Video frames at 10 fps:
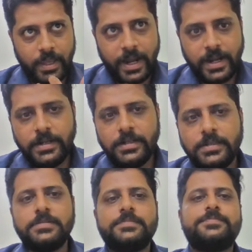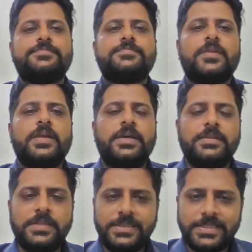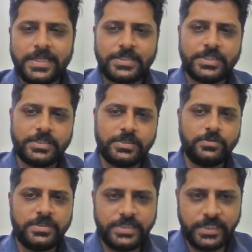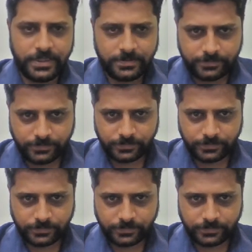And in this section, you will see